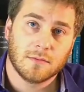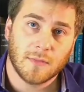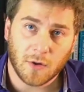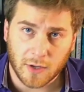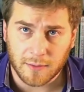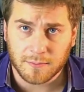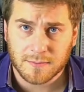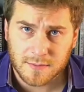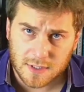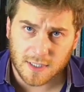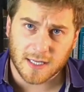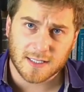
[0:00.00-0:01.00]
Okay,
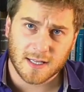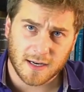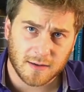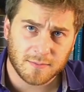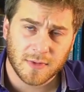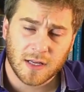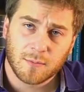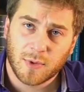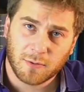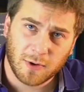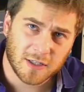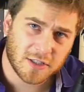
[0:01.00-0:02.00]
so that's there.
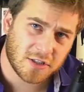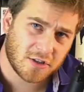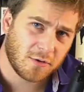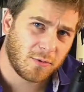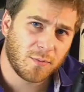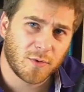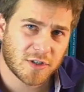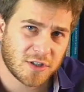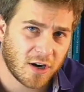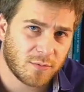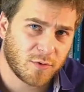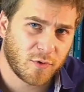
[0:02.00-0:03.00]
But I want to just show one more
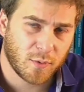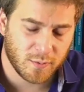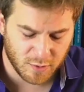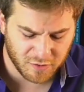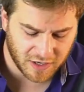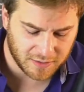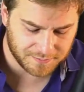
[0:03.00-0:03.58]
chart before we move on.